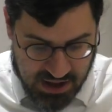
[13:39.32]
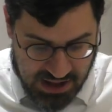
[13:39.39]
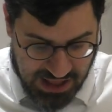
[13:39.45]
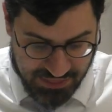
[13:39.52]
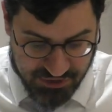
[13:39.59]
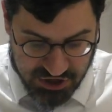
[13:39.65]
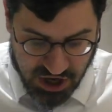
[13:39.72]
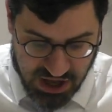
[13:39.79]

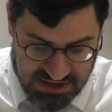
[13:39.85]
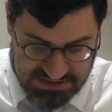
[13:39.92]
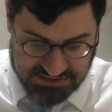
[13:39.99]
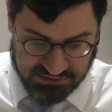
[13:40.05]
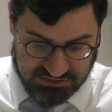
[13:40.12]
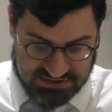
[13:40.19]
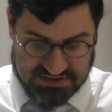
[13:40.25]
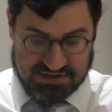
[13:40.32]
and the
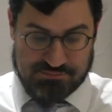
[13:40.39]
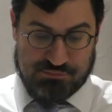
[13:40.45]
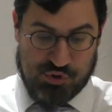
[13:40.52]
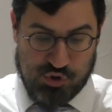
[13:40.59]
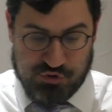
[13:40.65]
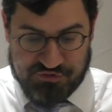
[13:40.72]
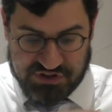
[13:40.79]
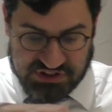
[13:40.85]
castles
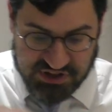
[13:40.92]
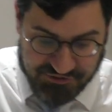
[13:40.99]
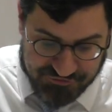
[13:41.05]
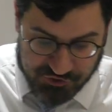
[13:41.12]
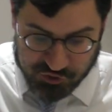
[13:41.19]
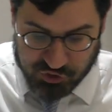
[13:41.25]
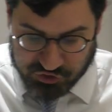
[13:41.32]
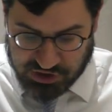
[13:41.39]
move in
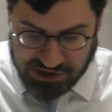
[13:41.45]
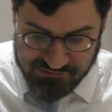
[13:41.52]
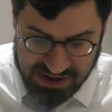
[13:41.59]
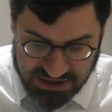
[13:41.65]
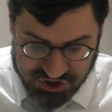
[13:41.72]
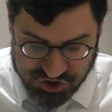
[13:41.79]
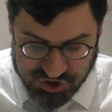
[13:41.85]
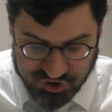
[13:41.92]
different
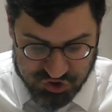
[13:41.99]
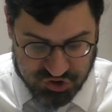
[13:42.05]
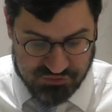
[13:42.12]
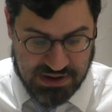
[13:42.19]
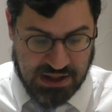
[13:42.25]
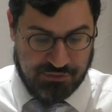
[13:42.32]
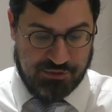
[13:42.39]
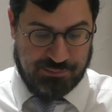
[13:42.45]
directions
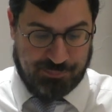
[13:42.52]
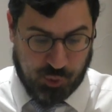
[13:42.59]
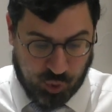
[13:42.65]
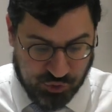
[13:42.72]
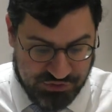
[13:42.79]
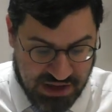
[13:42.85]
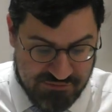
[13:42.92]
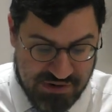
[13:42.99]
around the
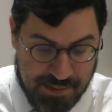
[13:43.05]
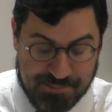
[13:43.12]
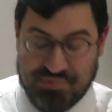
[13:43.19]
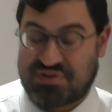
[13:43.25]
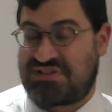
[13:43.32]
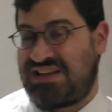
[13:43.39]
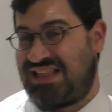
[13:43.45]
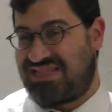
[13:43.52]
board. They
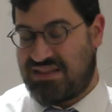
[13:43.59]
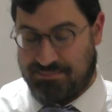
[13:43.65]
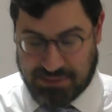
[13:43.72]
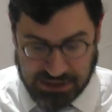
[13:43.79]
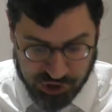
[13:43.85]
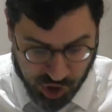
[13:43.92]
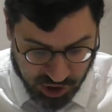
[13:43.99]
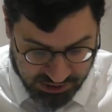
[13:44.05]
represent the
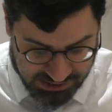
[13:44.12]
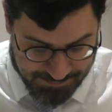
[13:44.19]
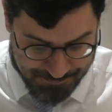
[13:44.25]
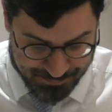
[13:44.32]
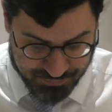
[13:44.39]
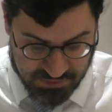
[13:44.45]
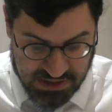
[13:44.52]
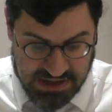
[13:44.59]

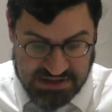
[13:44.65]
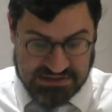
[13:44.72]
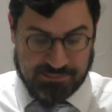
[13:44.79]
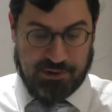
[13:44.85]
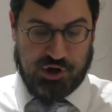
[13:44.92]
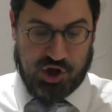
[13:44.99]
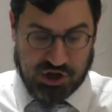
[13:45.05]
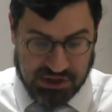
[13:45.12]
Malachim. The
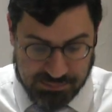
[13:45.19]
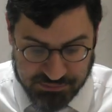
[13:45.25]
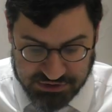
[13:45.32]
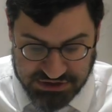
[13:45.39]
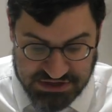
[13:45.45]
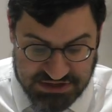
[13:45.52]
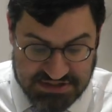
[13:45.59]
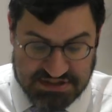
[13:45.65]
Malachim
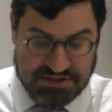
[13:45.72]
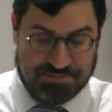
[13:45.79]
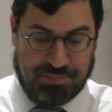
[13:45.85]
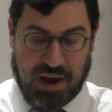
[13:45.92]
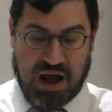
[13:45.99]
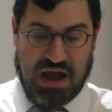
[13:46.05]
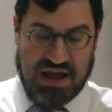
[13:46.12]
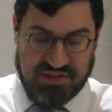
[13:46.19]
can
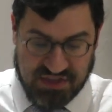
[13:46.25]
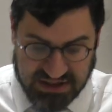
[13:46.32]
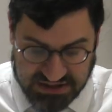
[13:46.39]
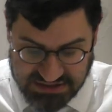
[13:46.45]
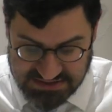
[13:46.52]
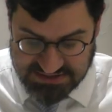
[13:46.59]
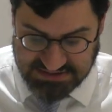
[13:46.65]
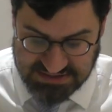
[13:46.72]
inspire, they
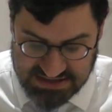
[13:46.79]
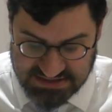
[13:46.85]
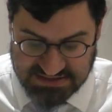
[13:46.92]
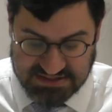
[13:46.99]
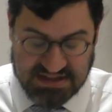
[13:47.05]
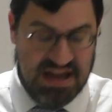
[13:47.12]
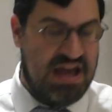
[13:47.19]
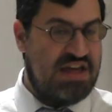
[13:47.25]
can
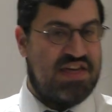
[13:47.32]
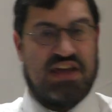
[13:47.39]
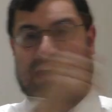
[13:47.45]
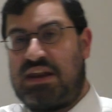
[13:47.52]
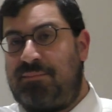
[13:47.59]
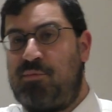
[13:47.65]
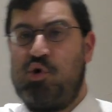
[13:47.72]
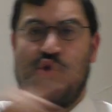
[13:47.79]
assist, they can
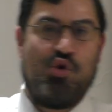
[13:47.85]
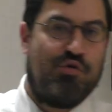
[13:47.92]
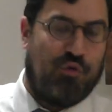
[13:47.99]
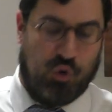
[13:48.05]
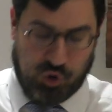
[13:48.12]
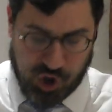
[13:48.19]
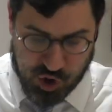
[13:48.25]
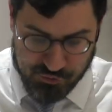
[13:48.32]
move
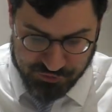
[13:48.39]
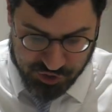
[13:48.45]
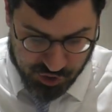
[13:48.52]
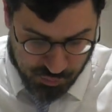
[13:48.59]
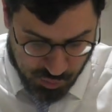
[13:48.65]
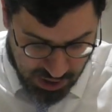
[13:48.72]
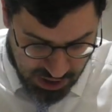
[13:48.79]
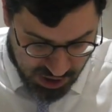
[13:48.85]
all over the
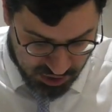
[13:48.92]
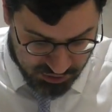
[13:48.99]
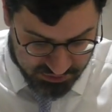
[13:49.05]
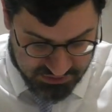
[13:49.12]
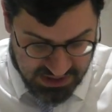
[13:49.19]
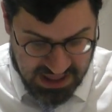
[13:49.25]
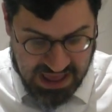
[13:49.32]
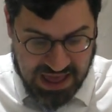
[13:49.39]

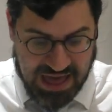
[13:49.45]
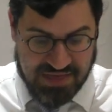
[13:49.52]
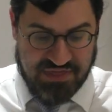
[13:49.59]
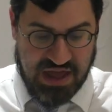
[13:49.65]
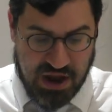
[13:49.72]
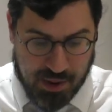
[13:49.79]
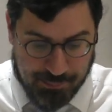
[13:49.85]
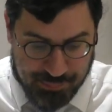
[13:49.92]
world, and
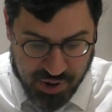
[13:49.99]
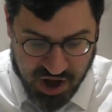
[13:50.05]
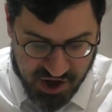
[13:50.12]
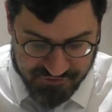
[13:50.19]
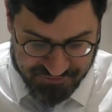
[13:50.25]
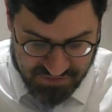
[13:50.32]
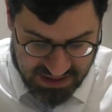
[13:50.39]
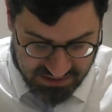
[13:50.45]
they are
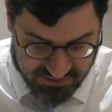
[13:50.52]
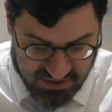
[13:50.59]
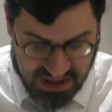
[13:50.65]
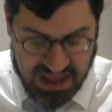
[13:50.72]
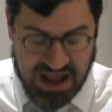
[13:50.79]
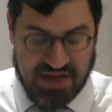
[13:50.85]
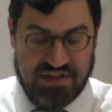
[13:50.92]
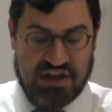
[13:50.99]
perfect,
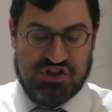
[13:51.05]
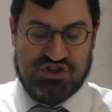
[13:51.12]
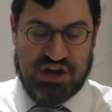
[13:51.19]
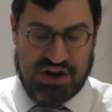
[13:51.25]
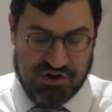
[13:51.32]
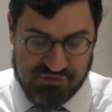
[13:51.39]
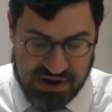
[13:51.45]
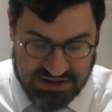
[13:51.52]
and they
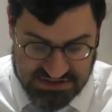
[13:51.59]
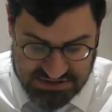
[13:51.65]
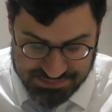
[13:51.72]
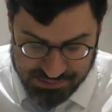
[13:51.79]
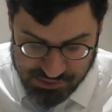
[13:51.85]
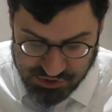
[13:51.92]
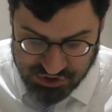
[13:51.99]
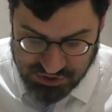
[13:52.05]
generate
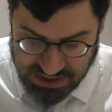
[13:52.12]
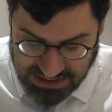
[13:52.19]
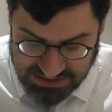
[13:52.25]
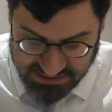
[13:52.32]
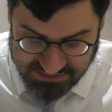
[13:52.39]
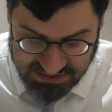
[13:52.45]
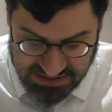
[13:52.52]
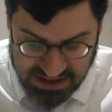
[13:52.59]

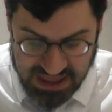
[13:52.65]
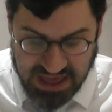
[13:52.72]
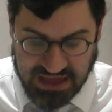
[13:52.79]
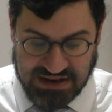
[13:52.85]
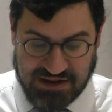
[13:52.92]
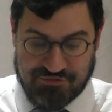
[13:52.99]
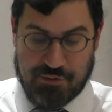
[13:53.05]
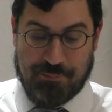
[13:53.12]
spirituality
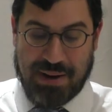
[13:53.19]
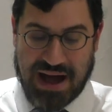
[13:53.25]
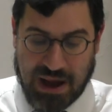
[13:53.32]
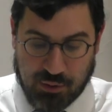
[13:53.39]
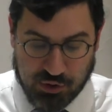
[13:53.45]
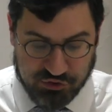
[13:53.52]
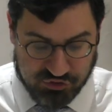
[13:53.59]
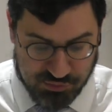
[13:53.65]
and have the
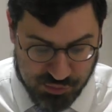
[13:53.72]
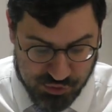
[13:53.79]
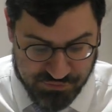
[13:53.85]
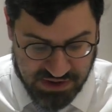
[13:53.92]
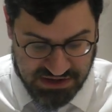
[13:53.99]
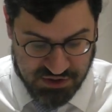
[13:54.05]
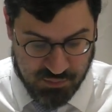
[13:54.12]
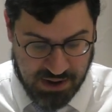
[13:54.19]
power to move
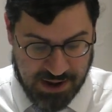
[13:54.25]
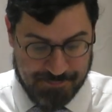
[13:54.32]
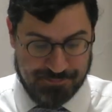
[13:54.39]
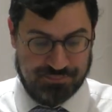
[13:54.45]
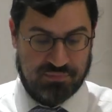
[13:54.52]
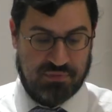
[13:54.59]
anywhere.